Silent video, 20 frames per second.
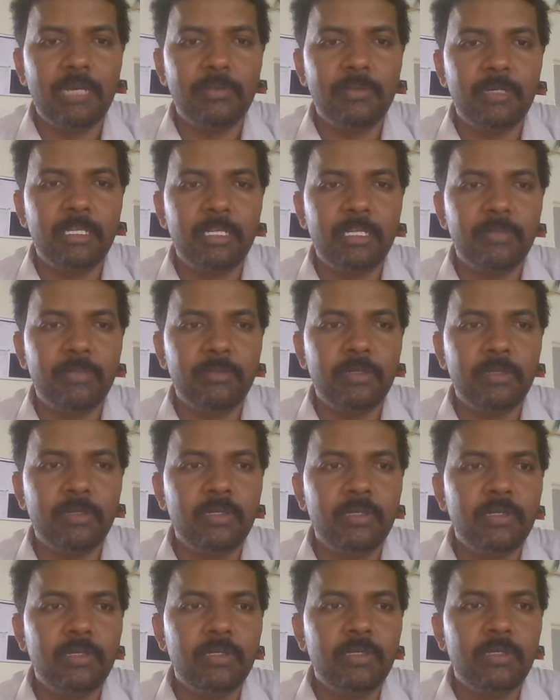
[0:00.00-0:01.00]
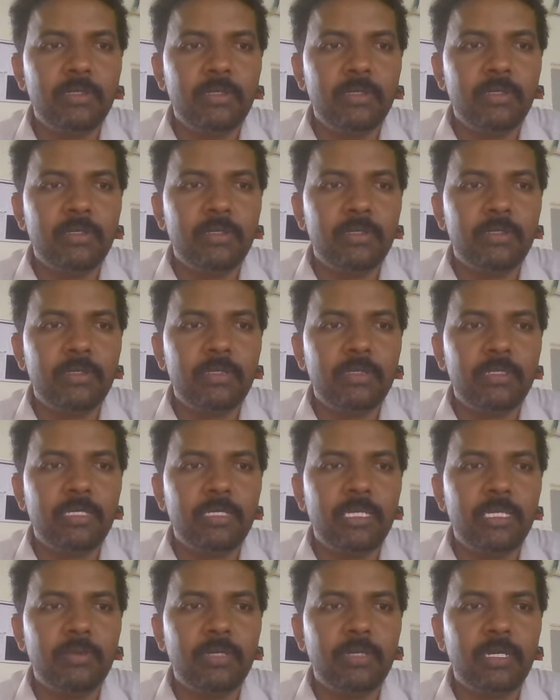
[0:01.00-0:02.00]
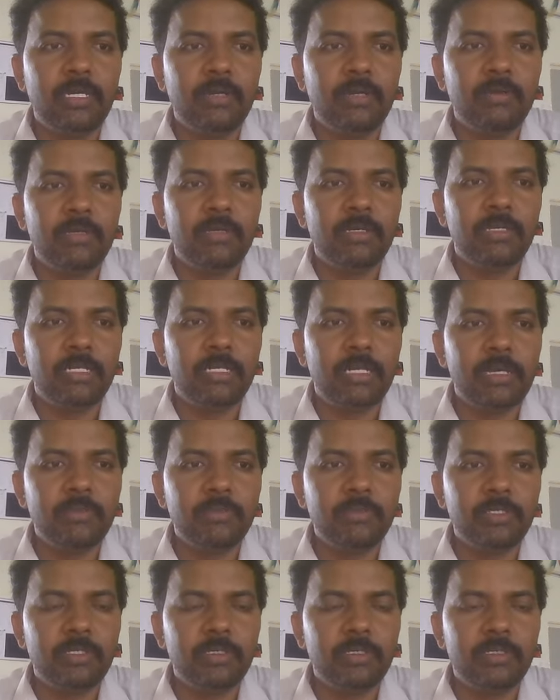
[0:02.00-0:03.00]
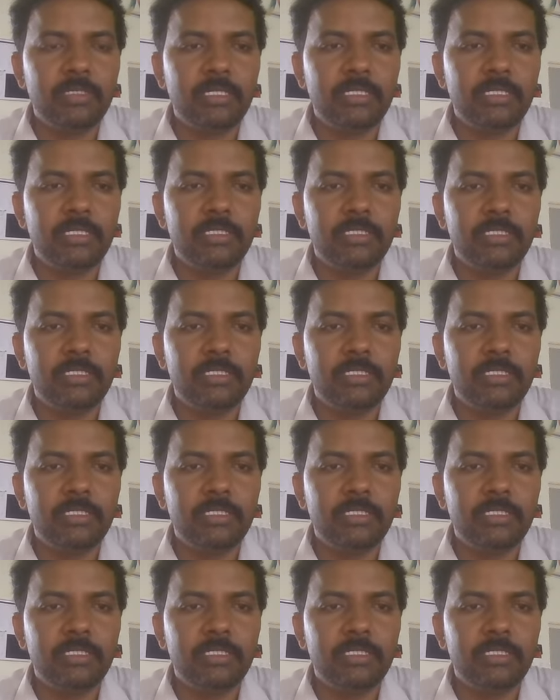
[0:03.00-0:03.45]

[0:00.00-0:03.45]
laboratory. Na? Here we have an option that is